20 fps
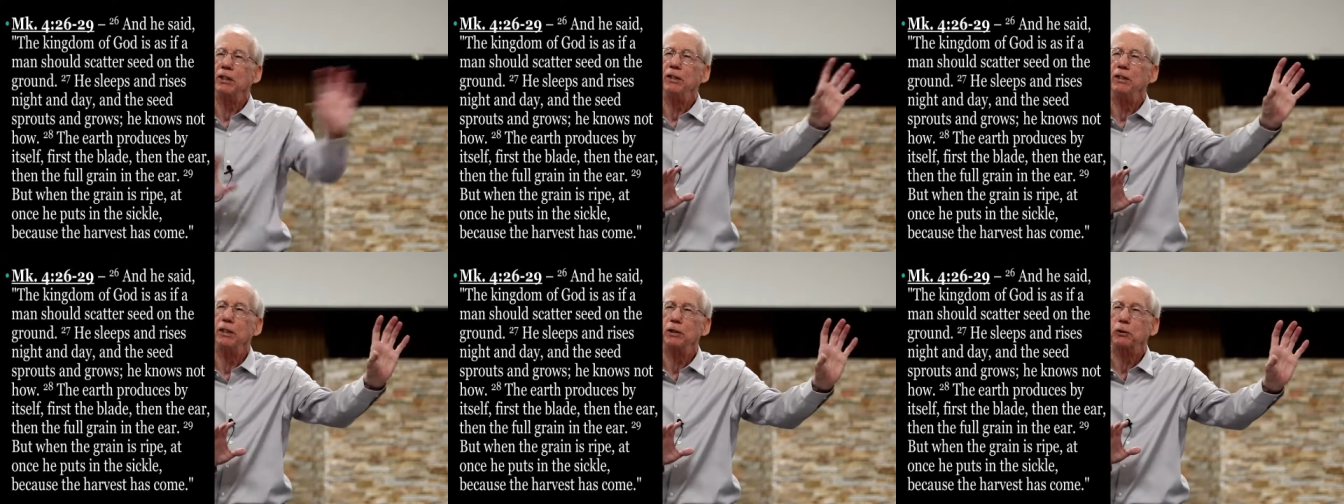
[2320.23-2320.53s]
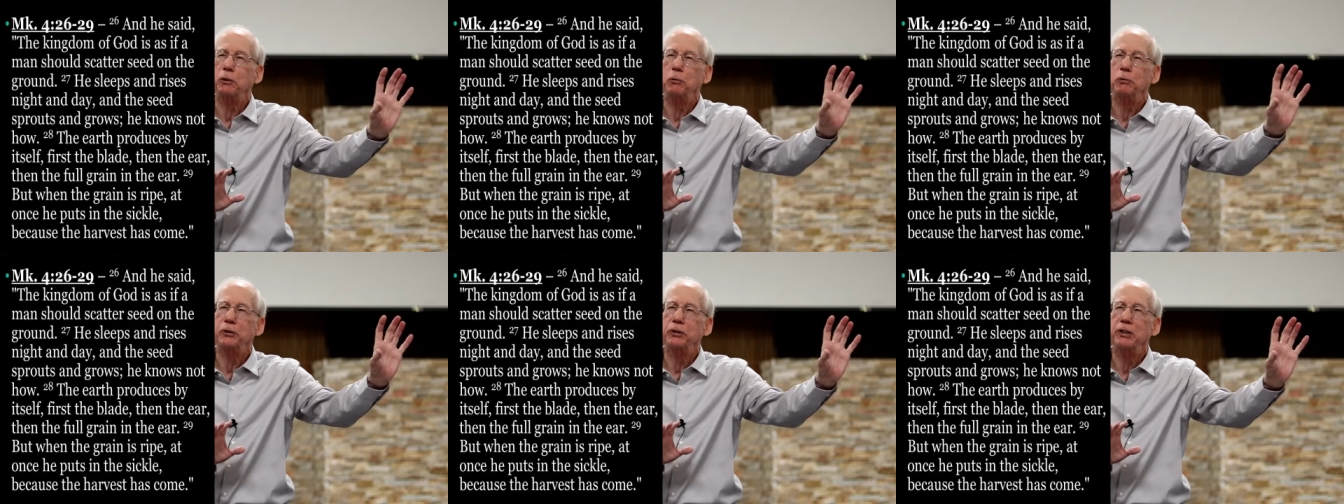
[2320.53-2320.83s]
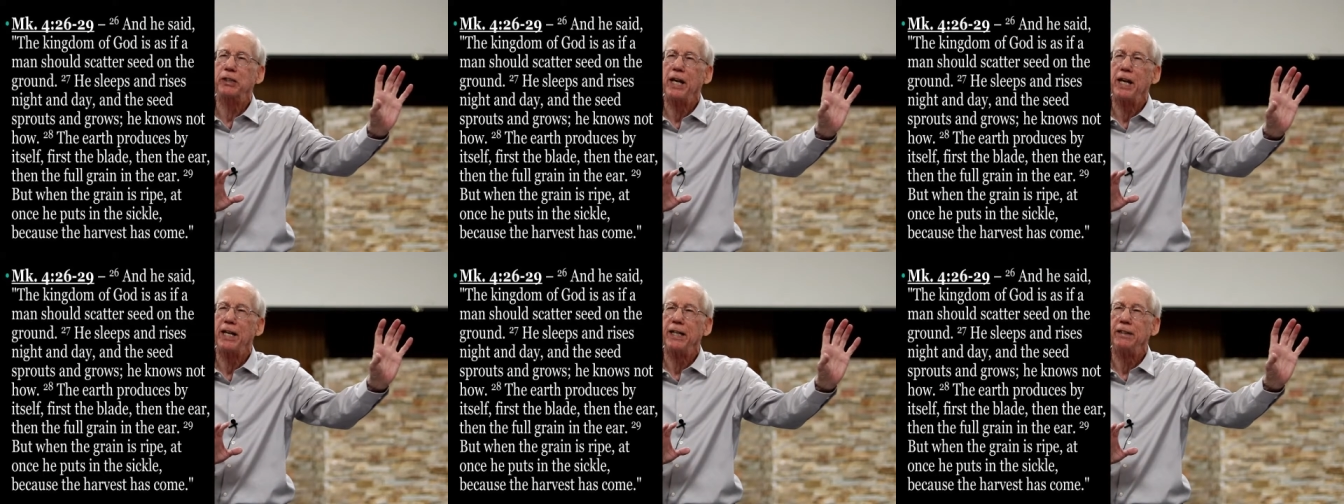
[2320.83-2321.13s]
its initial
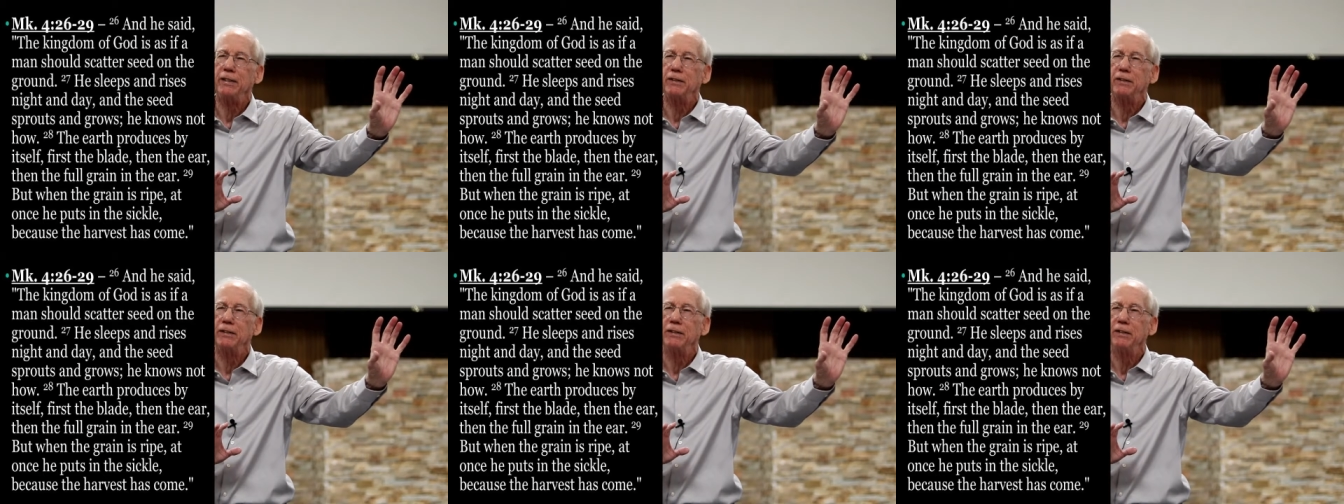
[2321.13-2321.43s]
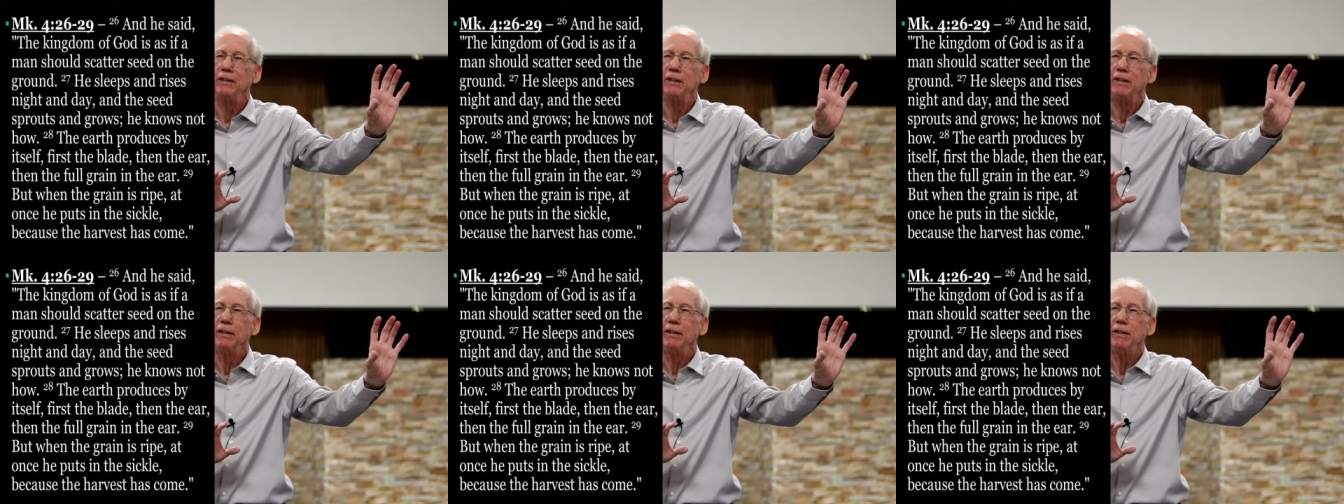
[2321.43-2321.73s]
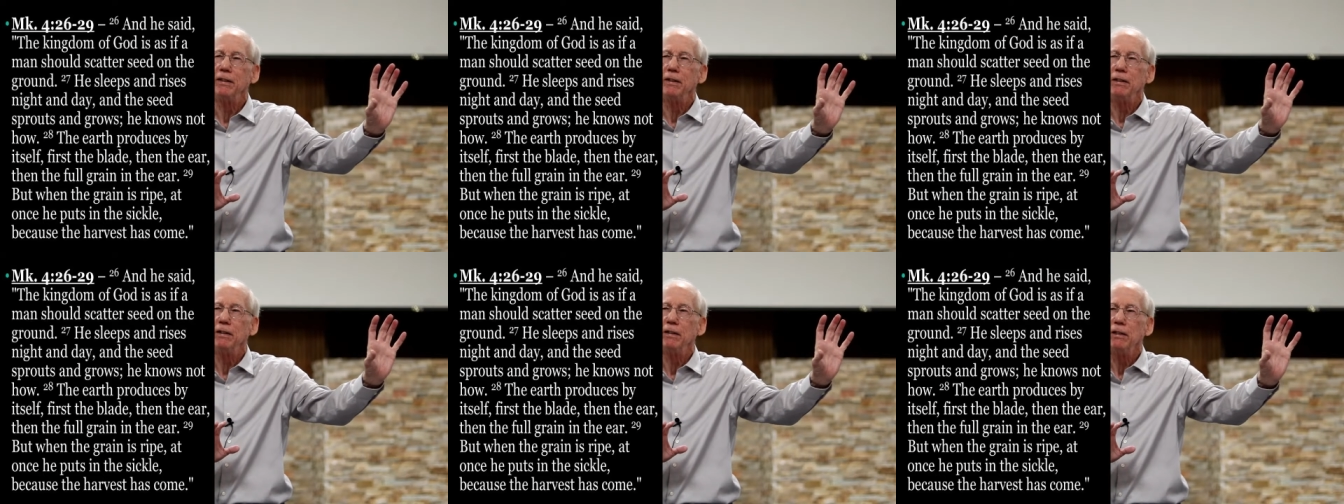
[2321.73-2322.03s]
state.
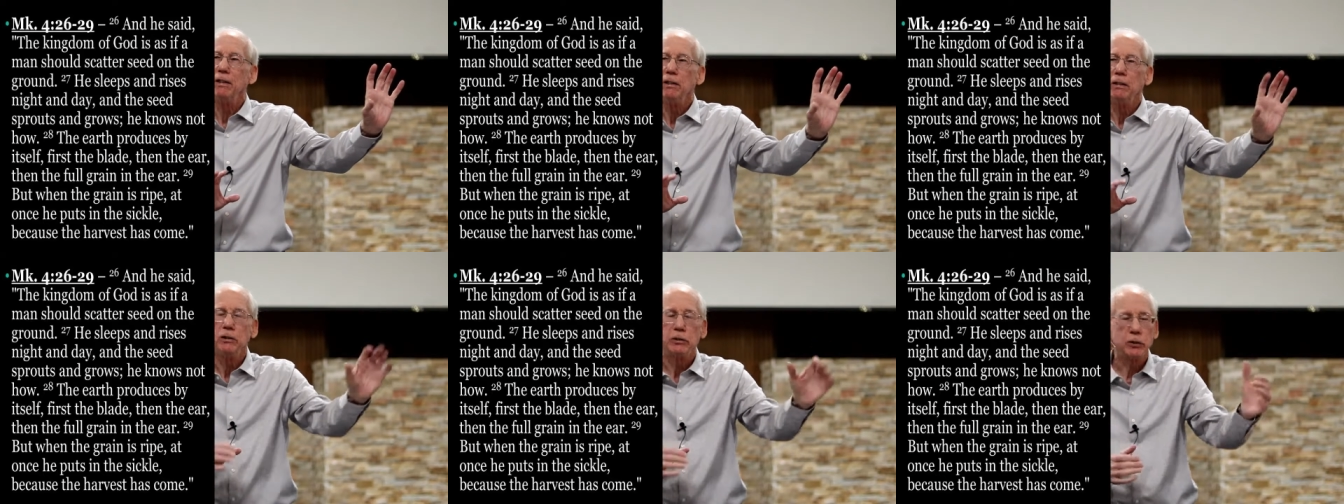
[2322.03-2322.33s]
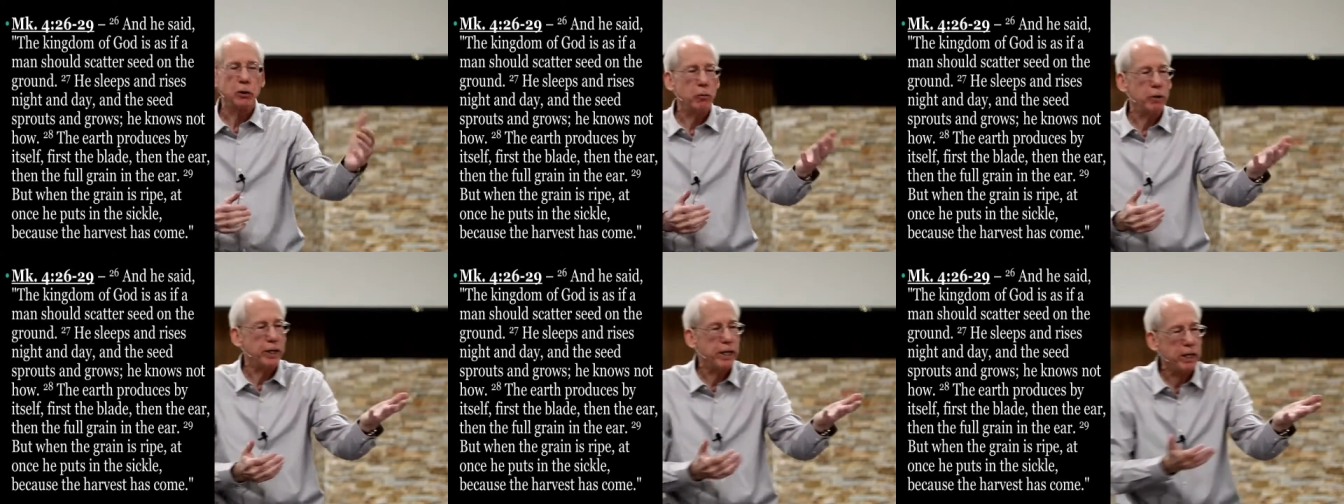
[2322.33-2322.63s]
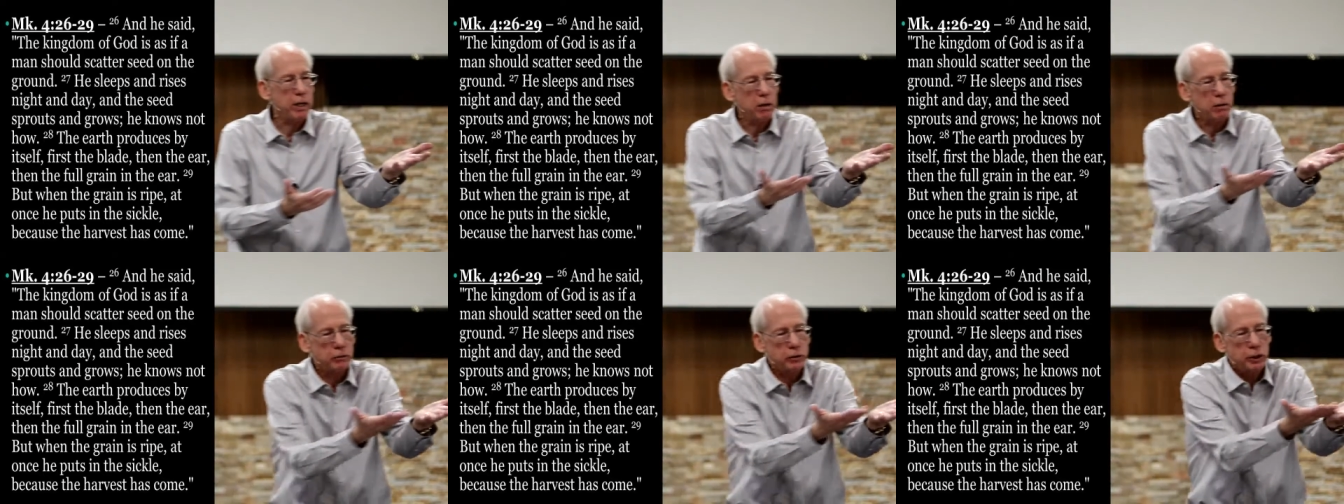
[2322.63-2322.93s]
So
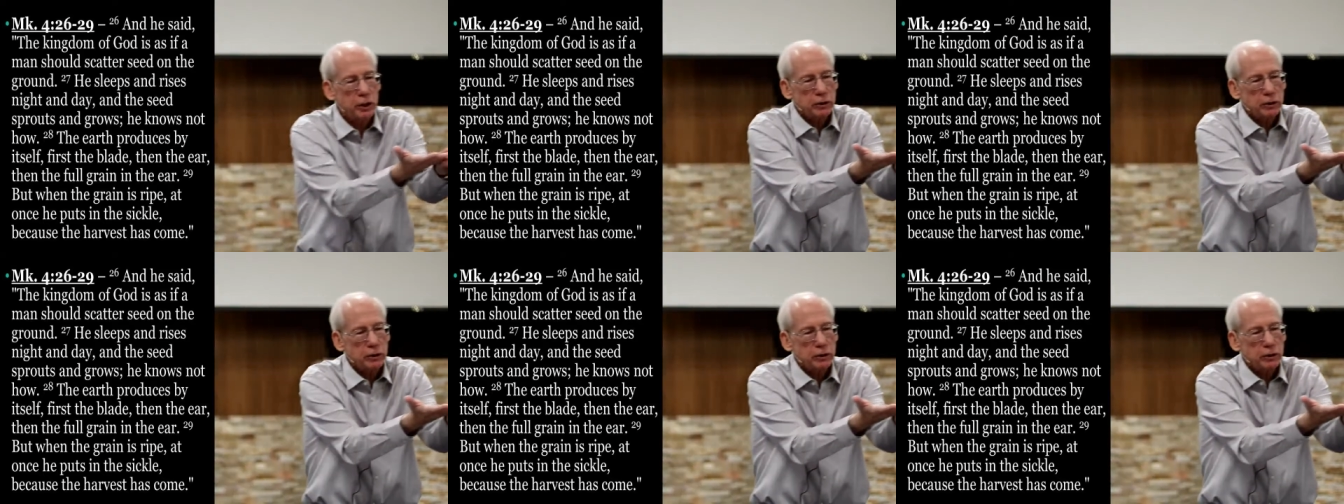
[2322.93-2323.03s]
here,